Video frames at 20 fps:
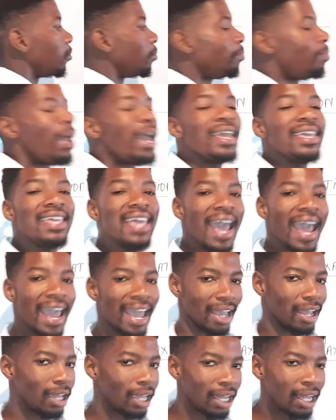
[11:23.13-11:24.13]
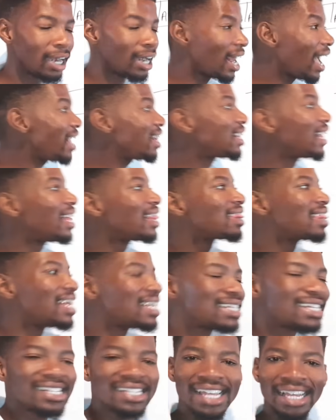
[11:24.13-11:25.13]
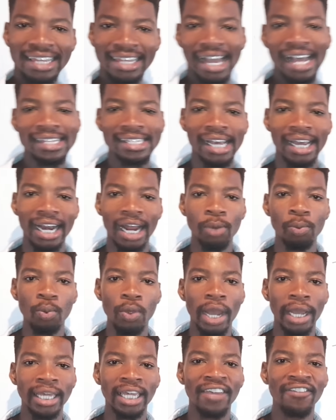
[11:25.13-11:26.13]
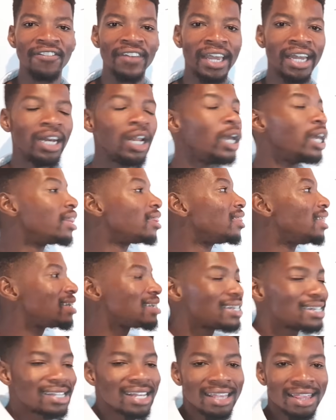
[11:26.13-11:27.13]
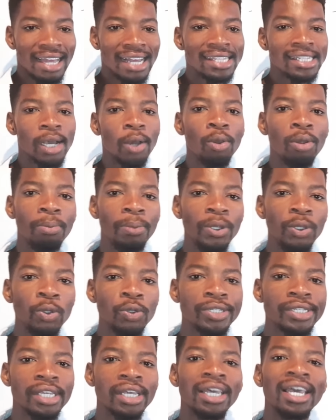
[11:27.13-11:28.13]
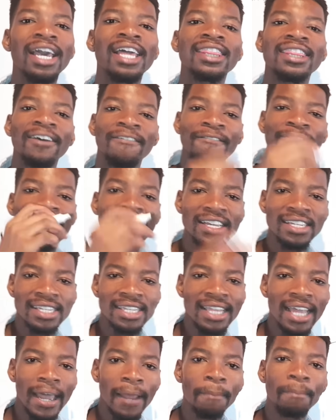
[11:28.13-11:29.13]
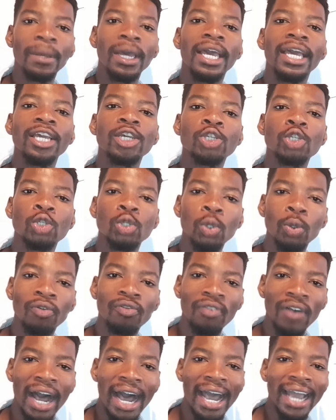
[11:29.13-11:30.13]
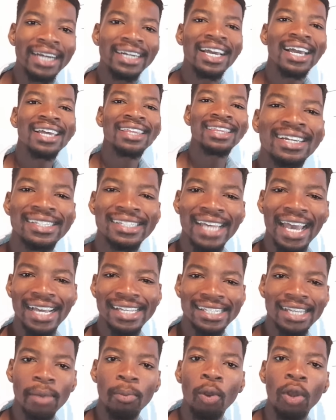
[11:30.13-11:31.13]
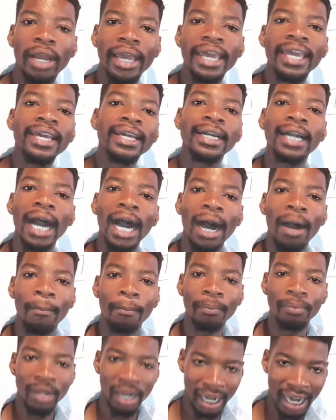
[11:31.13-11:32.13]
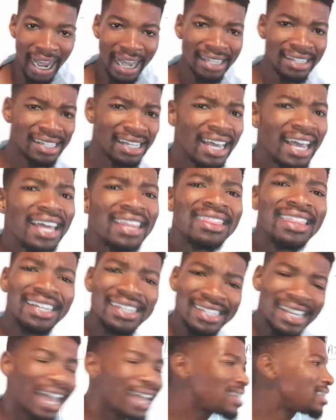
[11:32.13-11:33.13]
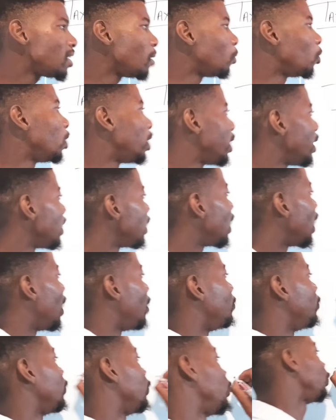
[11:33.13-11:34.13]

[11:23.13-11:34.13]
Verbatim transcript: Per year, right? This is the data that we are given. This is the data we'll be using. The first step is to find the taxable income, right? The taxable income.